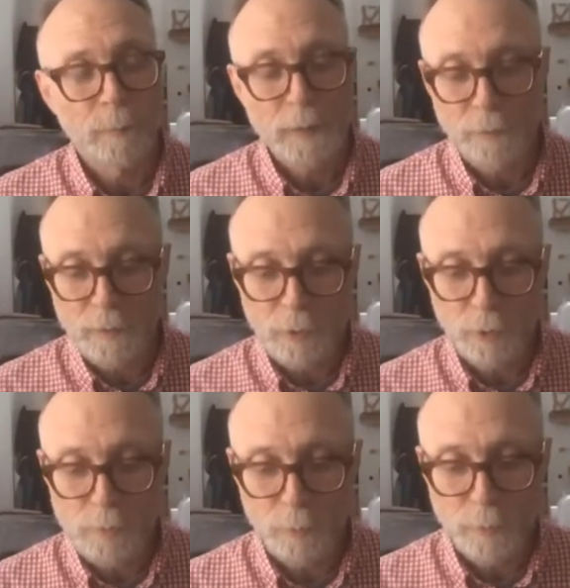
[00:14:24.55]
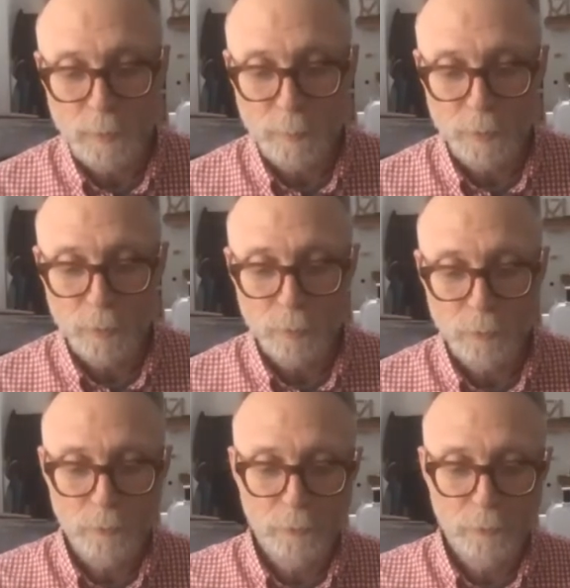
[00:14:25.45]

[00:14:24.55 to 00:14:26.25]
If I Knew was a rebuild.